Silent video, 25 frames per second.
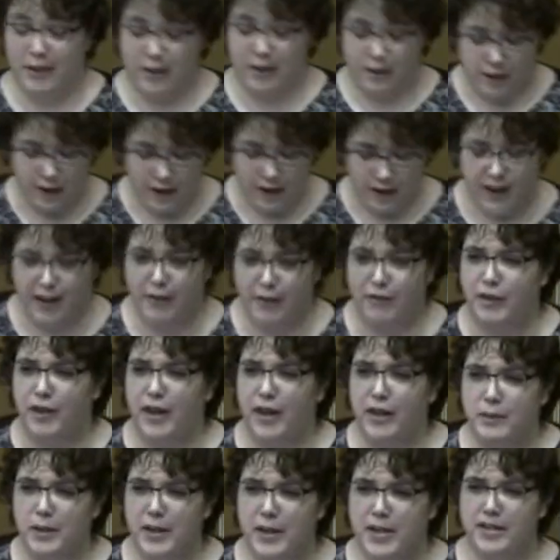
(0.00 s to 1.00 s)
there are, I
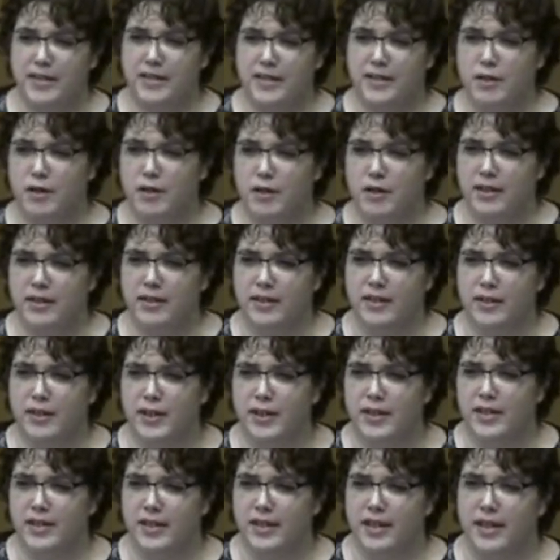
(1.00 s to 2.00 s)
forgot what it's called, there
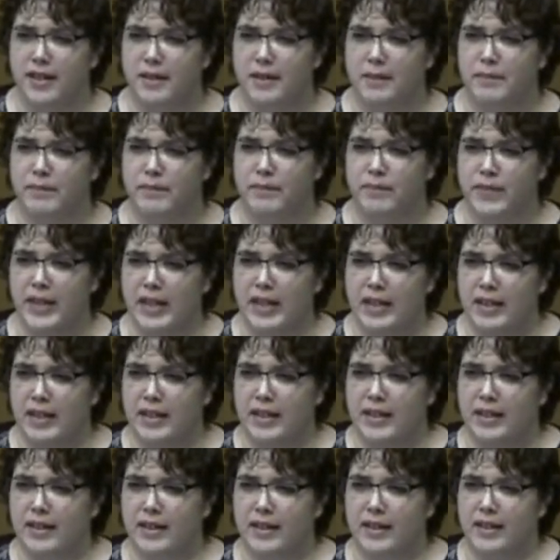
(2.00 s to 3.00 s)
is, um,
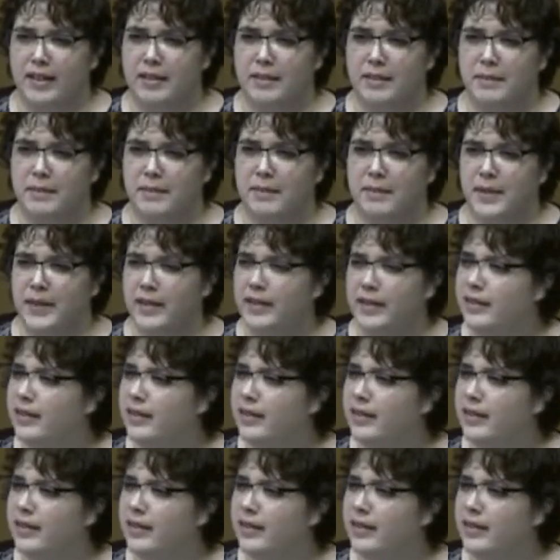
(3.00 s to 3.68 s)
um,